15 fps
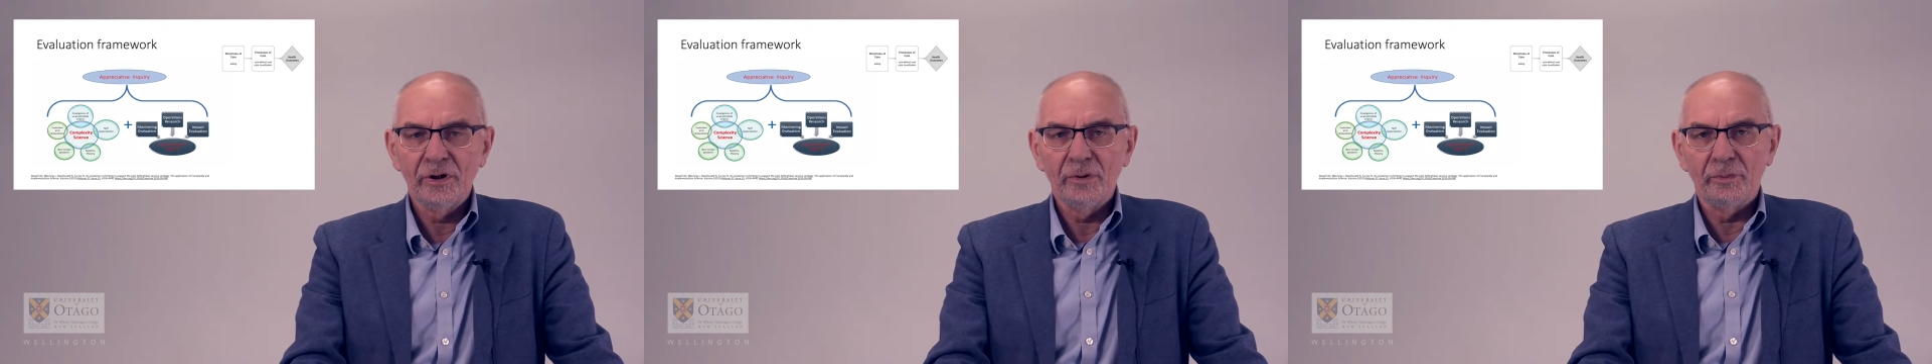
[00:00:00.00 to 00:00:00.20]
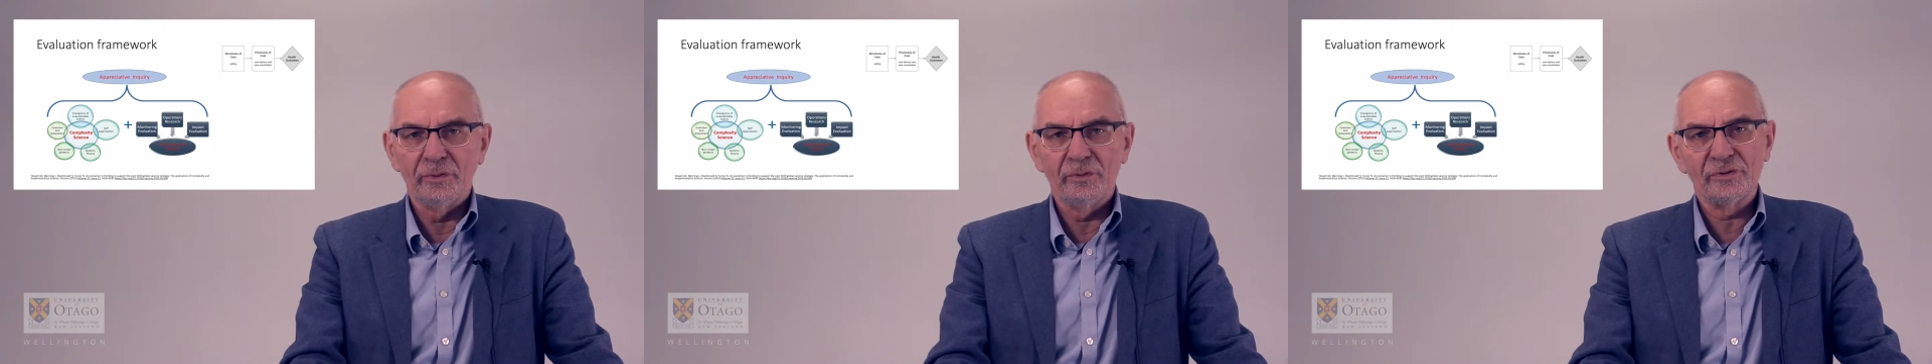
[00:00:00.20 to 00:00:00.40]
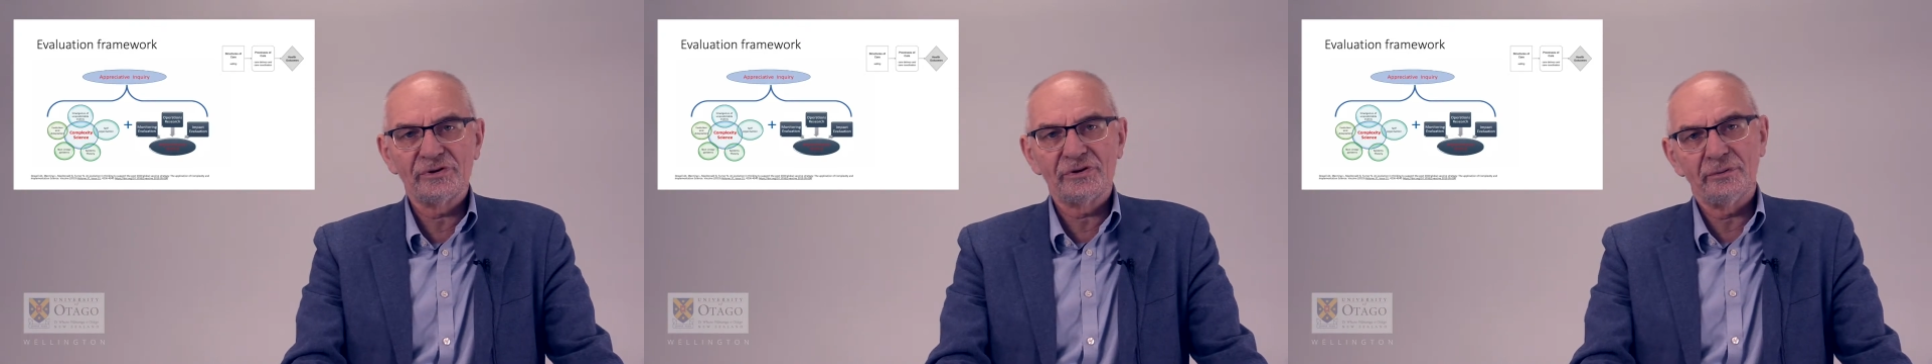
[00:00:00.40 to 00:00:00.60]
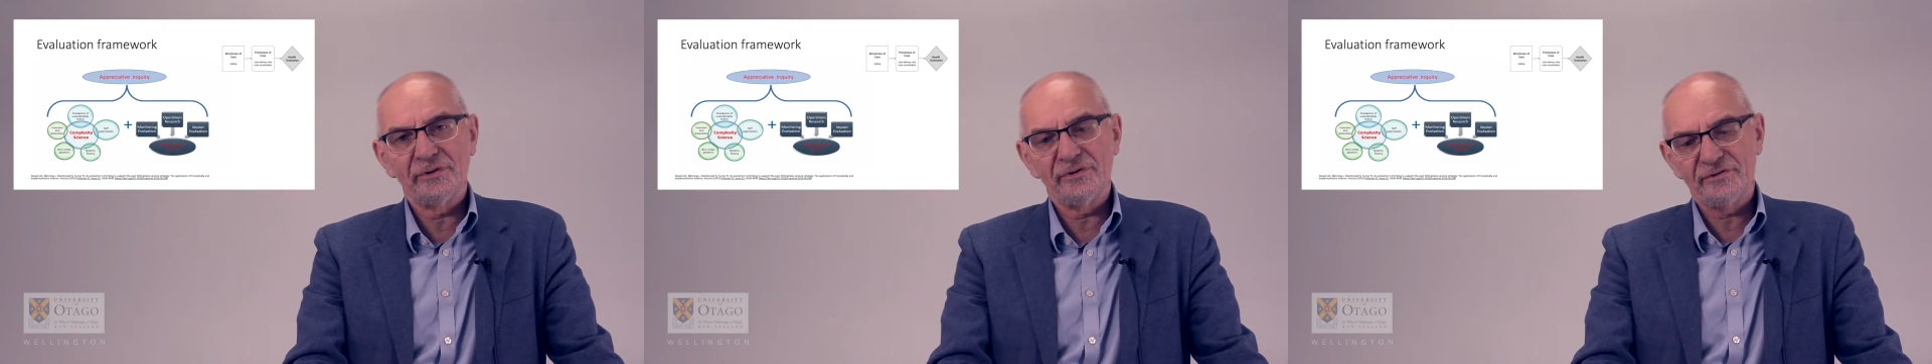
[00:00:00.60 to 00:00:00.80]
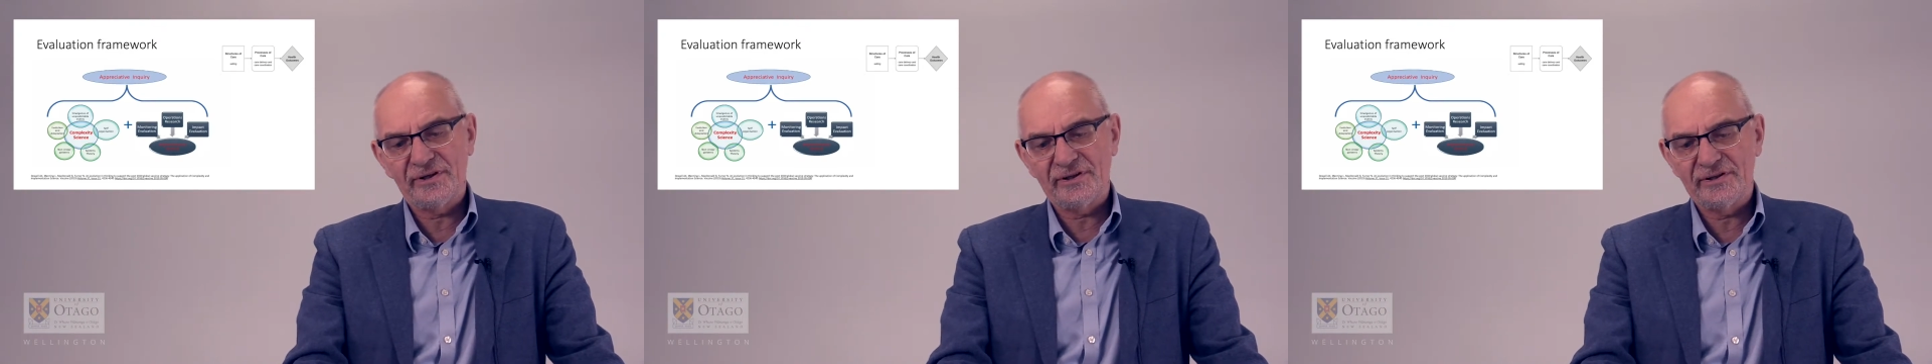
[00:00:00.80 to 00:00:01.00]
We're also
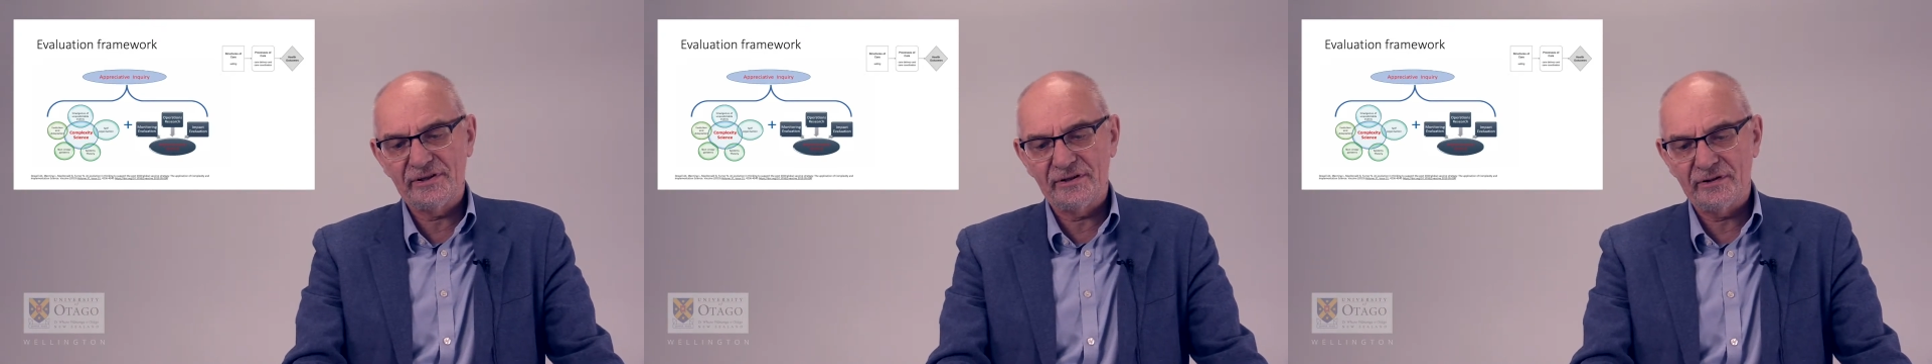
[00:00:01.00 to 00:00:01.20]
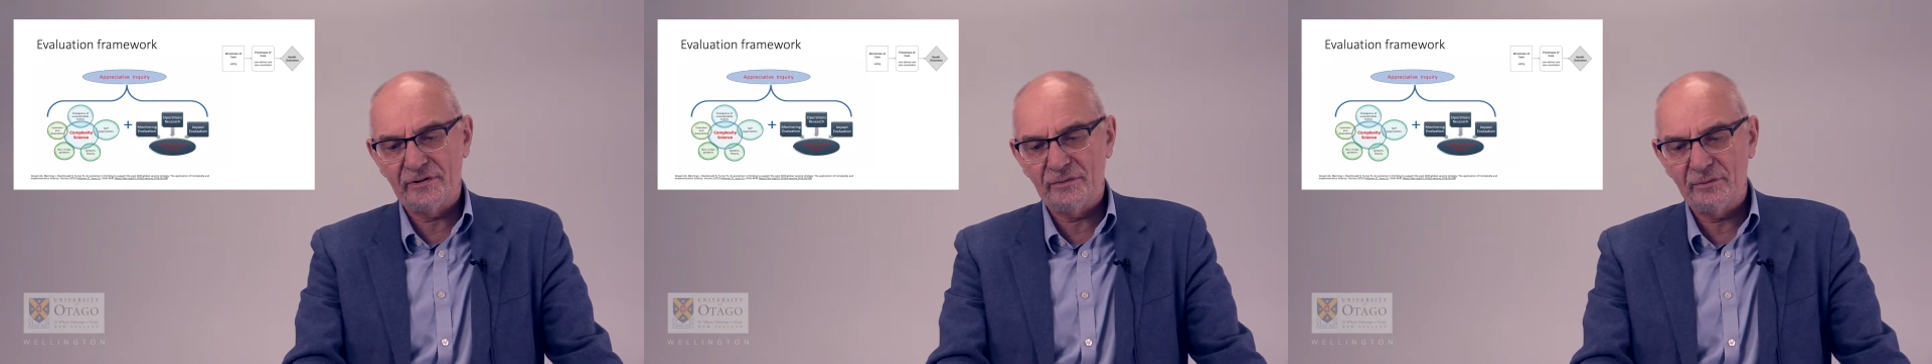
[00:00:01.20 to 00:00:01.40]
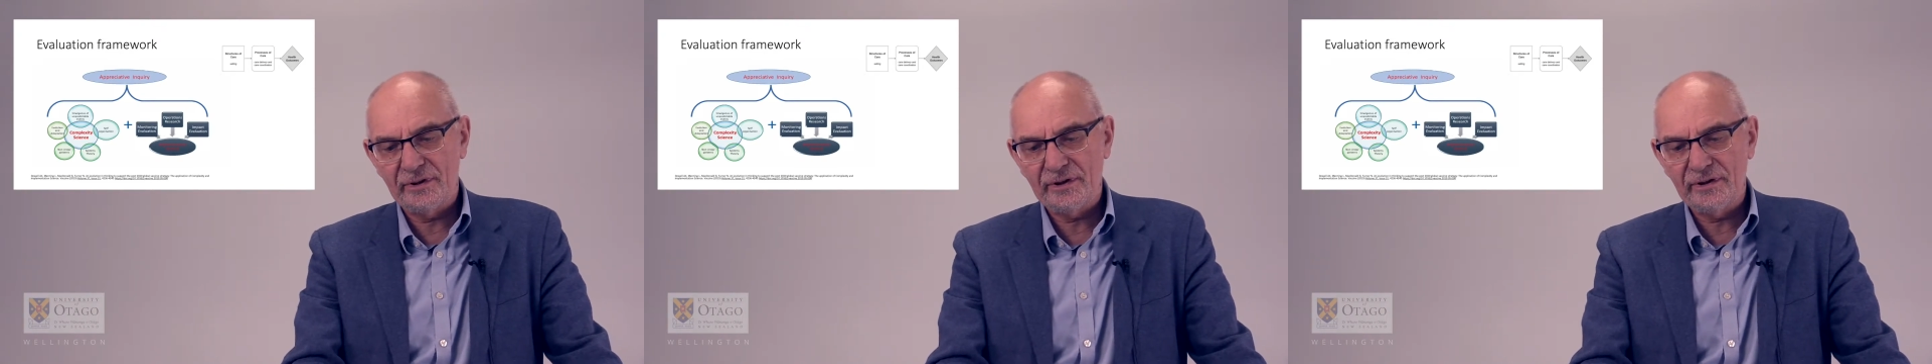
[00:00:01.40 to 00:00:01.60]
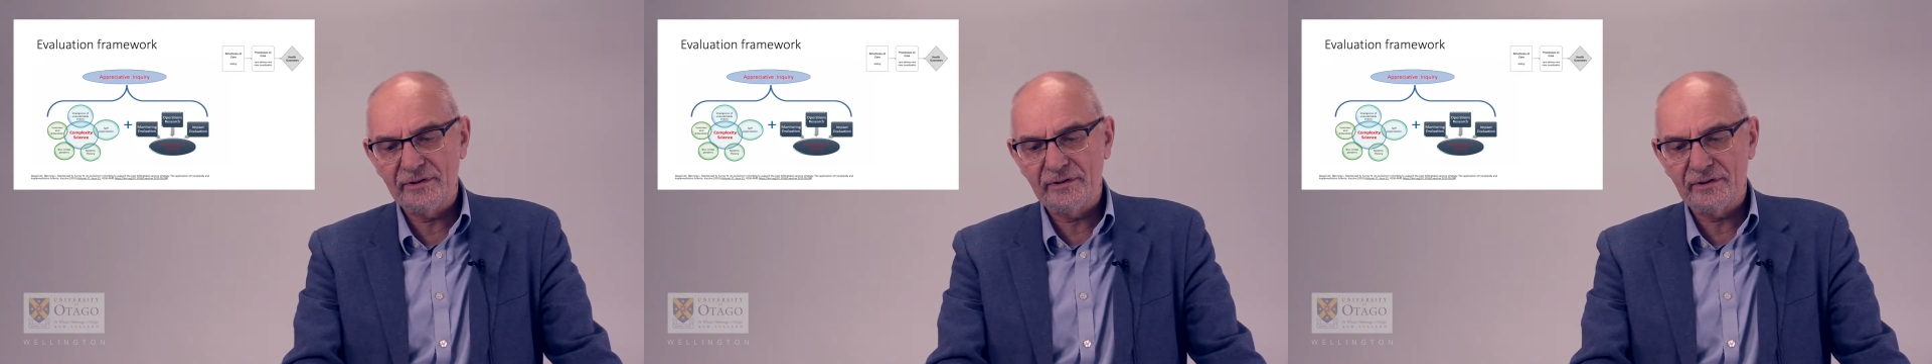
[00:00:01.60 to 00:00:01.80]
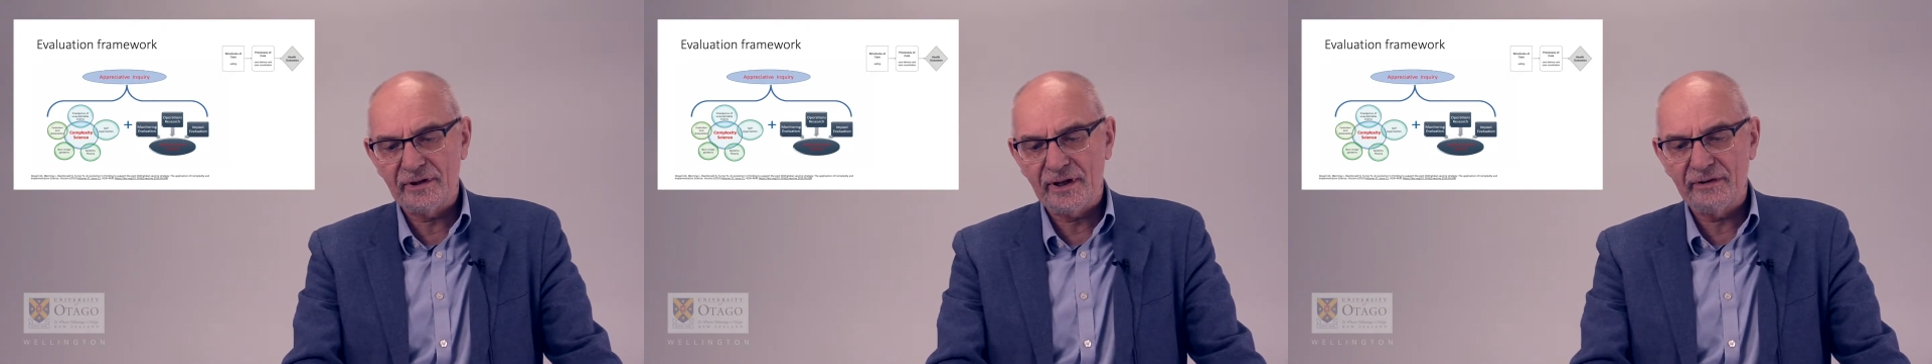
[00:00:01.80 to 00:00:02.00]
interested in the way that,